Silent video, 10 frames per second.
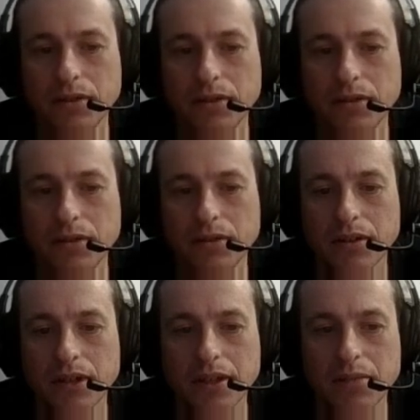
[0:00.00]
you're
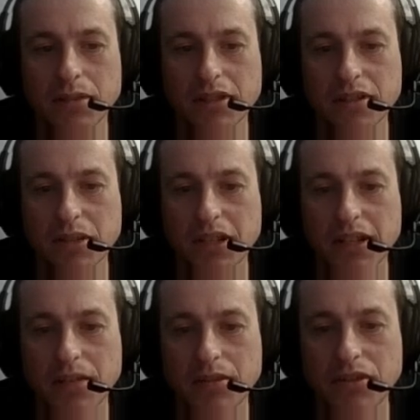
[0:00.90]
getting the best of me
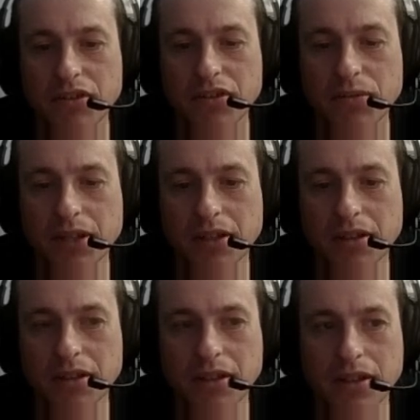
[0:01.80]
now, but you just wait.
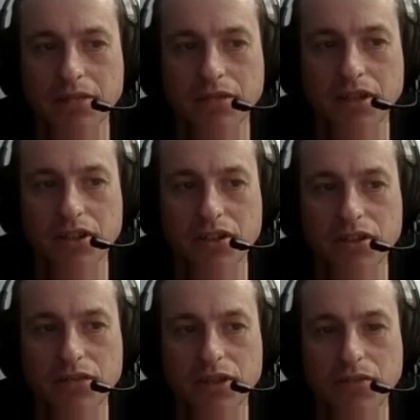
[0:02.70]
I've got
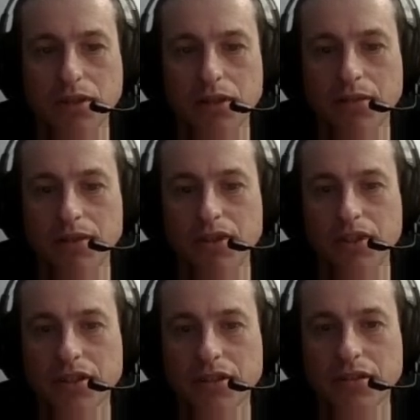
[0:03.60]
you right where I want
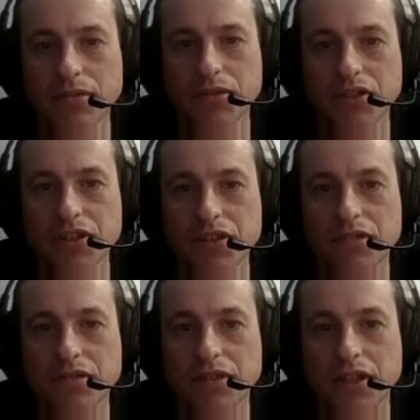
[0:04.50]
you, which
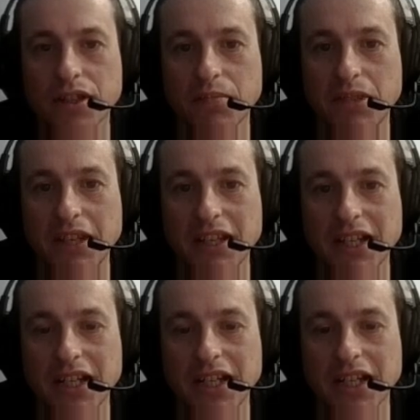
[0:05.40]
is killing me.
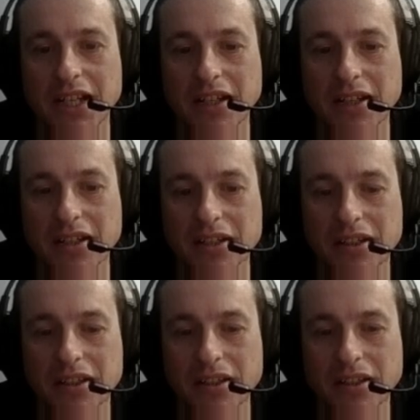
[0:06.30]
Haha!
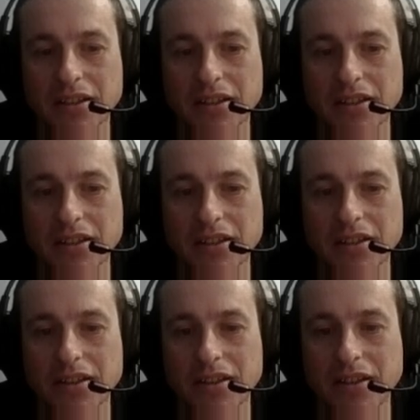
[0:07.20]
You
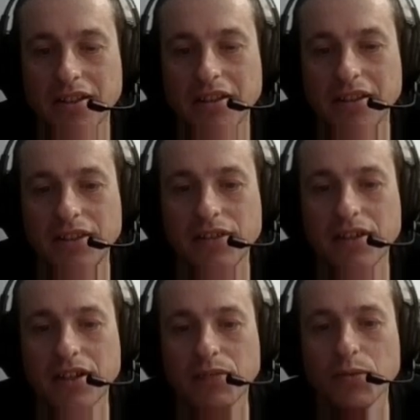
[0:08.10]

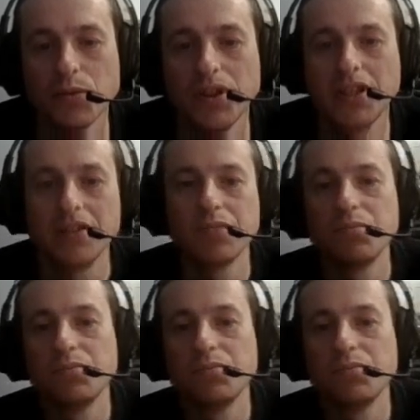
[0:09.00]
thought you were winning.